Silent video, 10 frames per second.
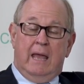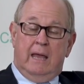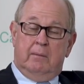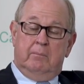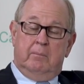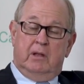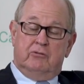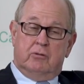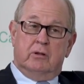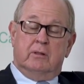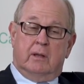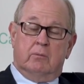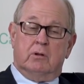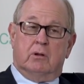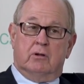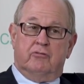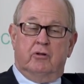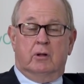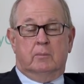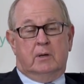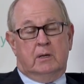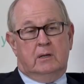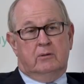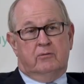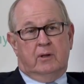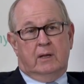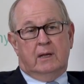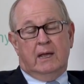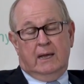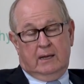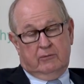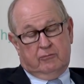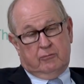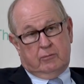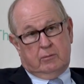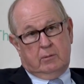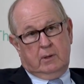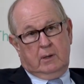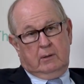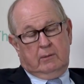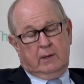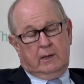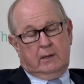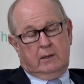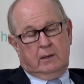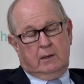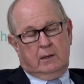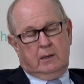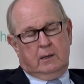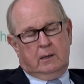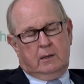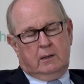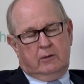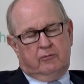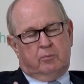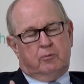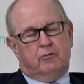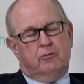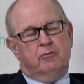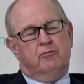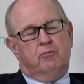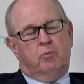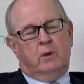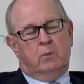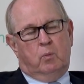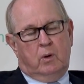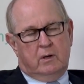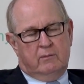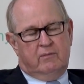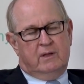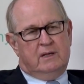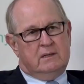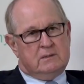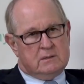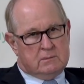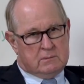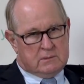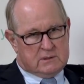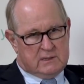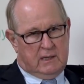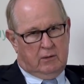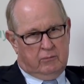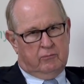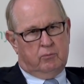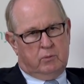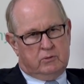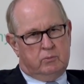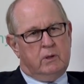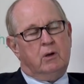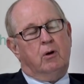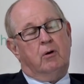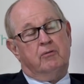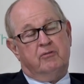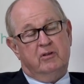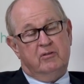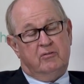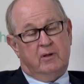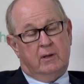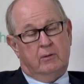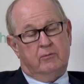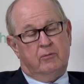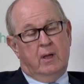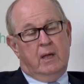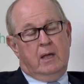And medullary thyroid carcinoma is a cancer that is produced when one of these cells, which we call C cells,